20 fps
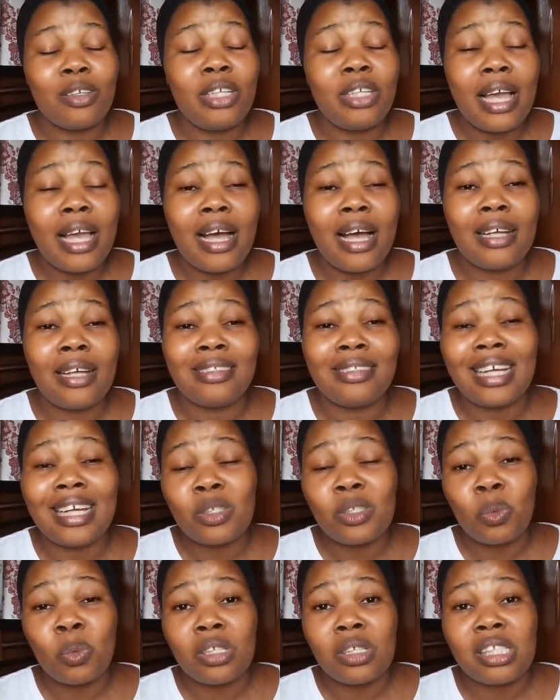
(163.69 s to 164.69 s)
yeah,
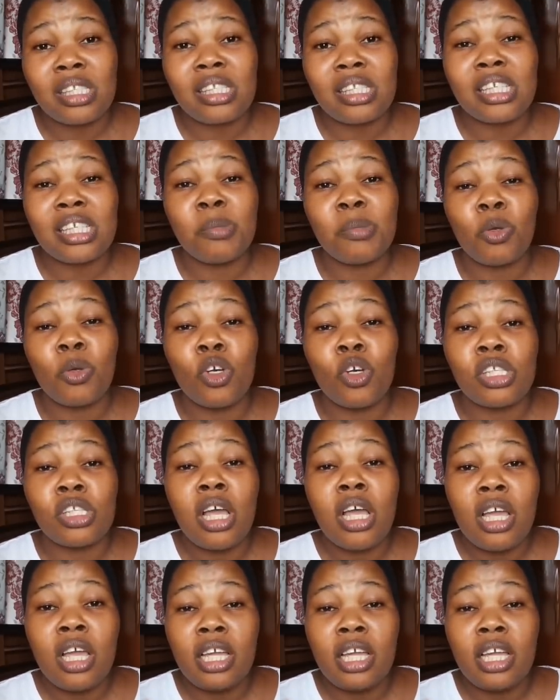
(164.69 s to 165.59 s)
that's what it is, because